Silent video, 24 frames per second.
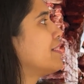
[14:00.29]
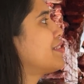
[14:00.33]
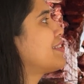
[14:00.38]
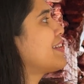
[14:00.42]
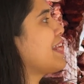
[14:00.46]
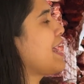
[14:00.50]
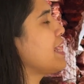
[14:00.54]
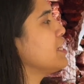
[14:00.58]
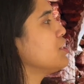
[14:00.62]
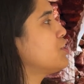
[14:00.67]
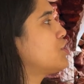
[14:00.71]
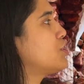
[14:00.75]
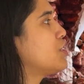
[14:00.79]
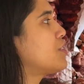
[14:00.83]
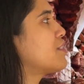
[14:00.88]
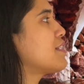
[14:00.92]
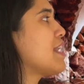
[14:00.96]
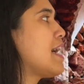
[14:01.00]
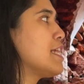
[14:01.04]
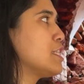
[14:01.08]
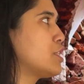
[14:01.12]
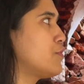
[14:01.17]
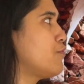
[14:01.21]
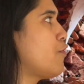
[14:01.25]
trench
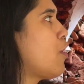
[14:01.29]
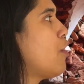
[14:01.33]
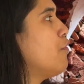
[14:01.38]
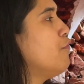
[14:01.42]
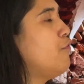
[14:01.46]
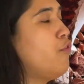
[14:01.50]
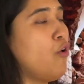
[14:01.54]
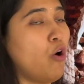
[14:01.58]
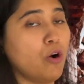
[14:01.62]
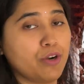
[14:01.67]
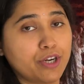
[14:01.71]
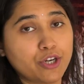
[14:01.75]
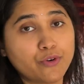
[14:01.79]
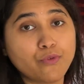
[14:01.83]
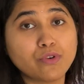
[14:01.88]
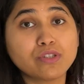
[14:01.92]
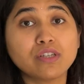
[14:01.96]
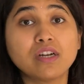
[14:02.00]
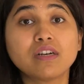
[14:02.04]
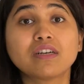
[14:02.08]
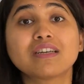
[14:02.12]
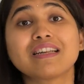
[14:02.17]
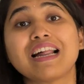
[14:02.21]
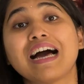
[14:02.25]
transform fault. It was
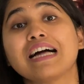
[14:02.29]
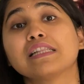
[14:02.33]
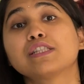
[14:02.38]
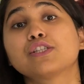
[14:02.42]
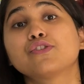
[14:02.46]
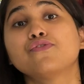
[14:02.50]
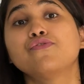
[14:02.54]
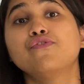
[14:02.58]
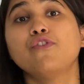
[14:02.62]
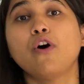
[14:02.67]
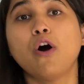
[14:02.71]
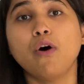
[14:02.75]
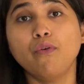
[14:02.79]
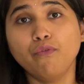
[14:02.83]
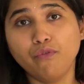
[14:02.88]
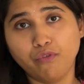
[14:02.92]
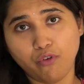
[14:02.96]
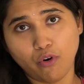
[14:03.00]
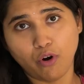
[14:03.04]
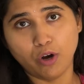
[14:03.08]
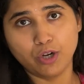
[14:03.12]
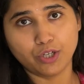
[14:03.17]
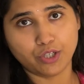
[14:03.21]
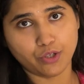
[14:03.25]
a transform
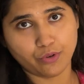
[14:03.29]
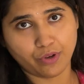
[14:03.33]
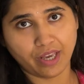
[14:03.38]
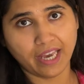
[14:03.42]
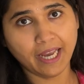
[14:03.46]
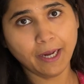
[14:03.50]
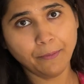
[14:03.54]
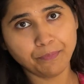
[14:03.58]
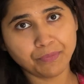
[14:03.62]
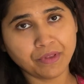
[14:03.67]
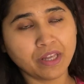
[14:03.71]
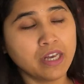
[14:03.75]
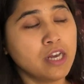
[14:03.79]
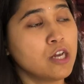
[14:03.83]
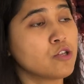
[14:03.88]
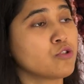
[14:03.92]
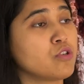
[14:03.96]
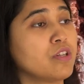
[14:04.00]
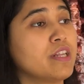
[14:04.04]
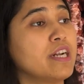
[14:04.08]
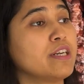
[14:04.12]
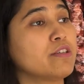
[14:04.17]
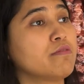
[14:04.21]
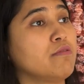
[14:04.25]
fault. Okay,
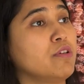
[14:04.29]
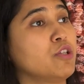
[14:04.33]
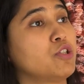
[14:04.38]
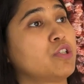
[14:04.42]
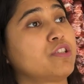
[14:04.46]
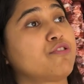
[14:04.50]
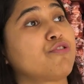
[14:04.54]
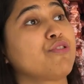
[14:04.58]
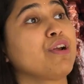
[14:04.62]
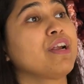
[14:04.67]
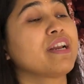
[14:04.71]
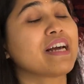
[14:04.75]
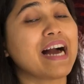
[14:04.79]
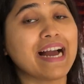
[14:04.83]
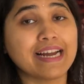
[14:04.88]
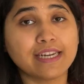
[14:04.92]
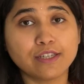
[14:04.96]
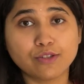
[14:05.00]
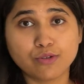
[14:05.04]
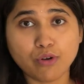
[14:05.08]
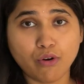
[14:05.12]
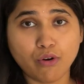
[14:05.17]
so there are 3 kinds